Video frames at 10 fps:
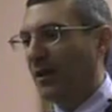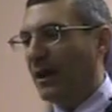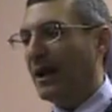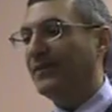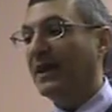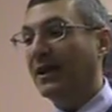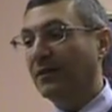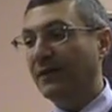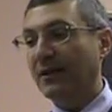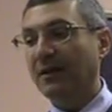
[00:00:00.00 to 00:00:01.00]
at the end
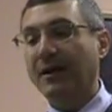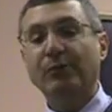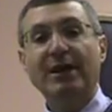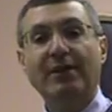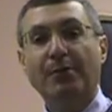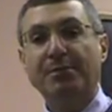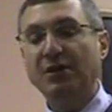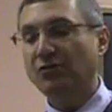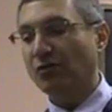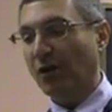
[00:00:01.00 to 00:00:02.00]
of that line, we have a B
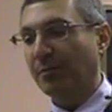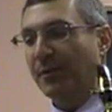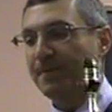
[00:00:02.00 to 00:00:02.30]
sharp.